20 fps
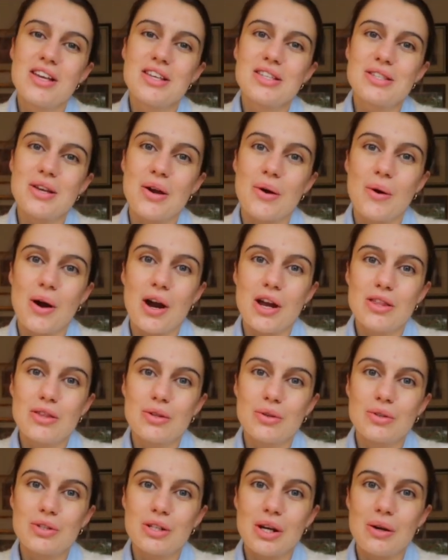So I
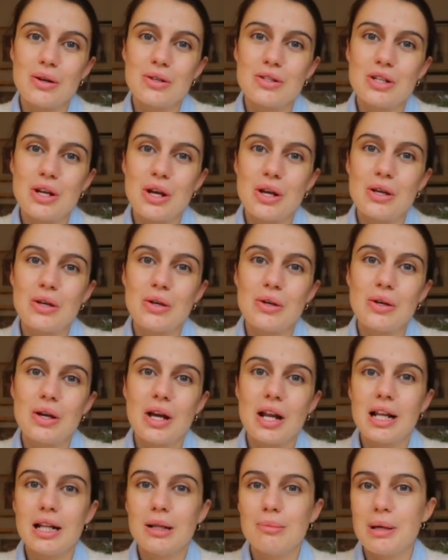thought I would show you
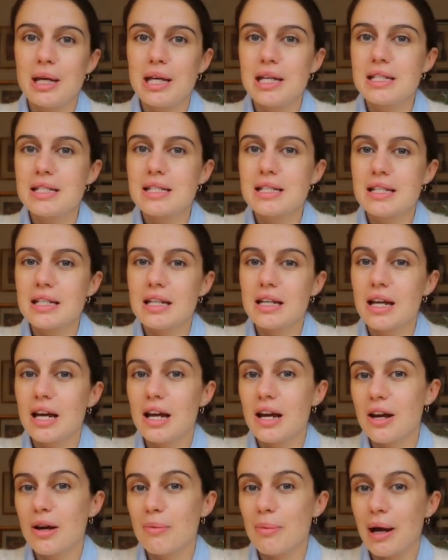a little bit
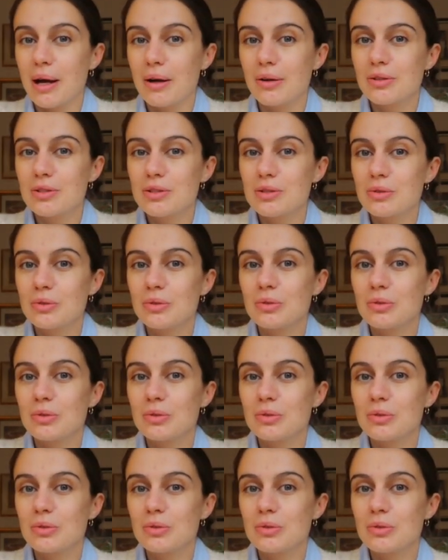about